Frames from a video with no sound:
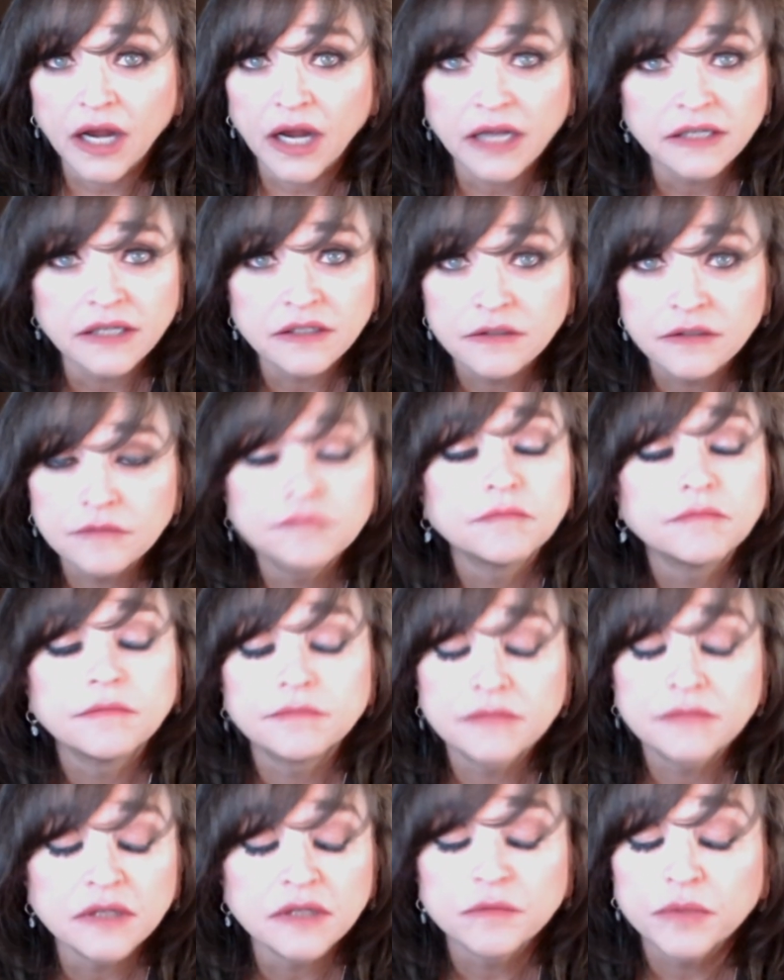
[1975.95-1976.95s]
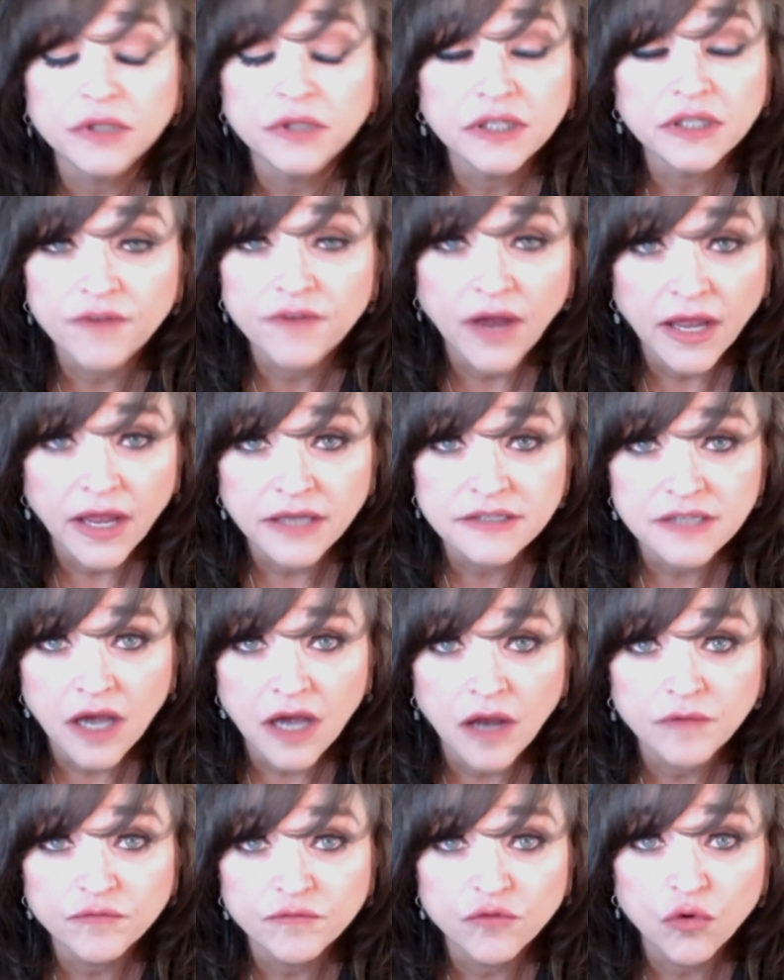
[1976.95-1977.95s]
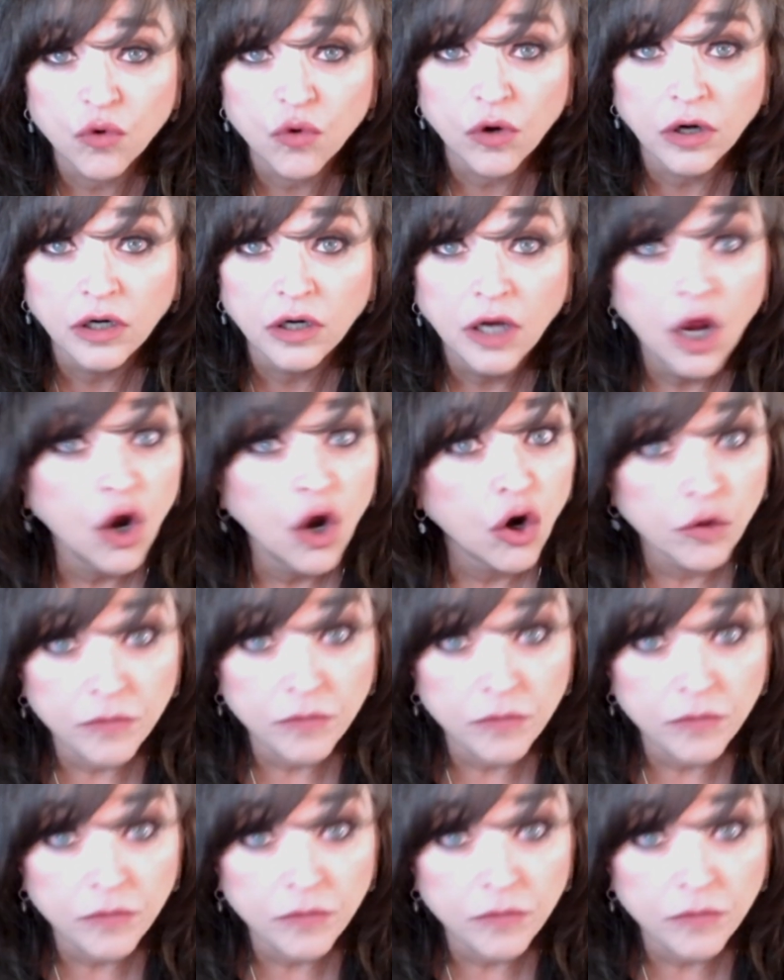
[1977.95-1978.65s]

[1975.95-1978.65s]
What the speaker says: that I didn't believe I had time for,